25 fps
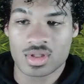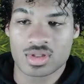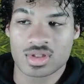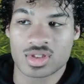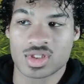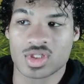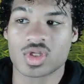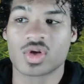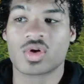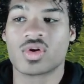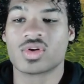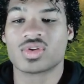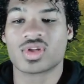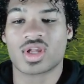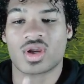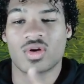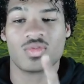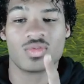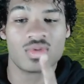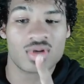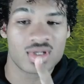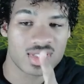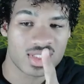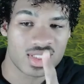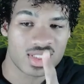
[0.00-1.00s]
You can only do that
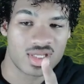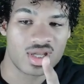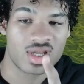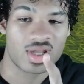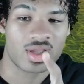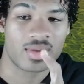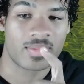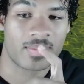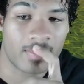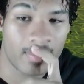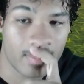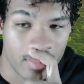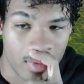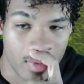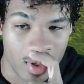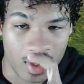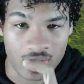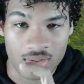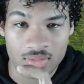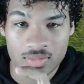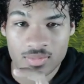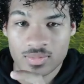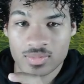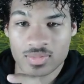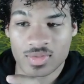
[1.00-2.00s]
1 time.
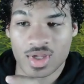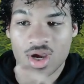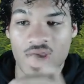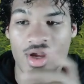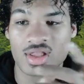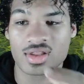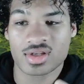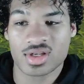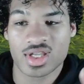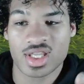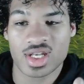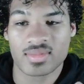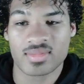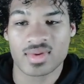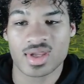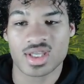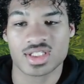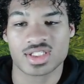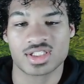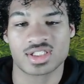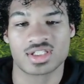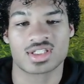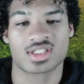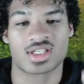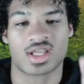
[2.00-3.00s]
But the other
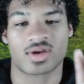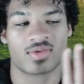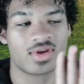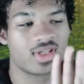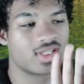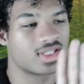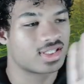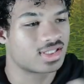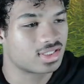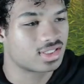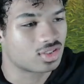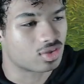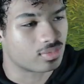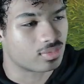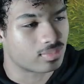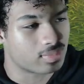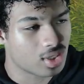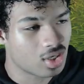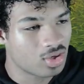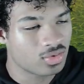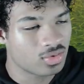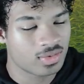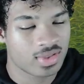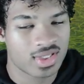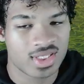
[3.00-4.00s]
animations, like when he did the little
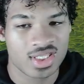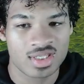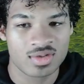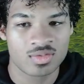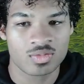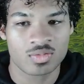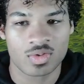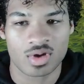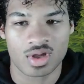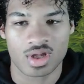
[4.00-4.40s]
blow key